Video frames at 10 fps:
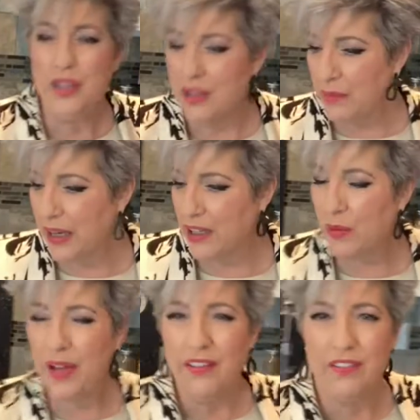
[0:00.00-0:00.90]
it in the
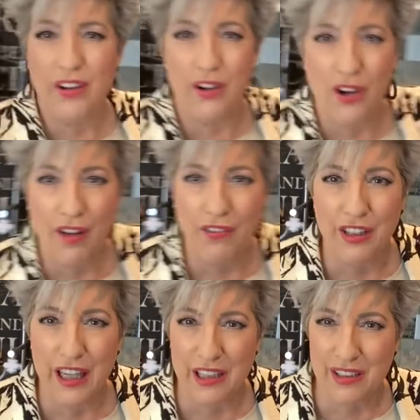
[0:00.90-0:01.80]
microwave, it very often
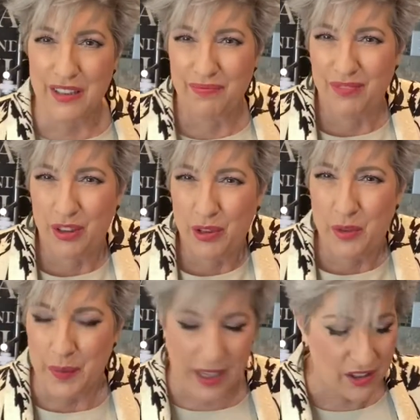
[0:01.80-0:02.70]
gets
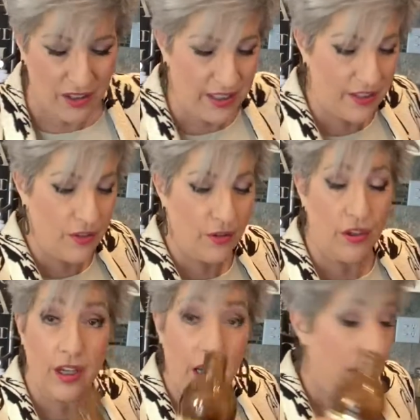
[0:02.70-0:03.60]
crispy edges. That's no good.